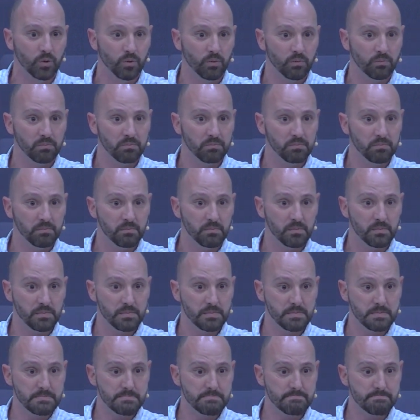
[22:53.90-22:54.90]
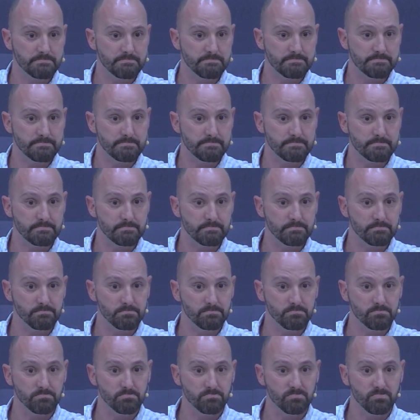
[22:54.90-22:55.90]

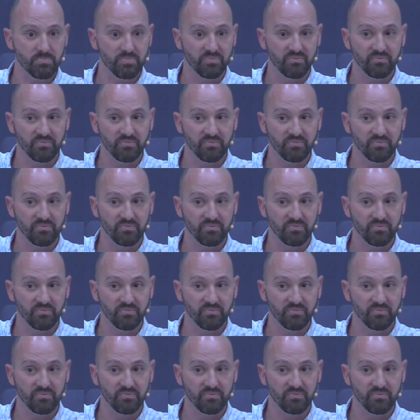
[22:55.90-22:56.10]
Nobody speaks.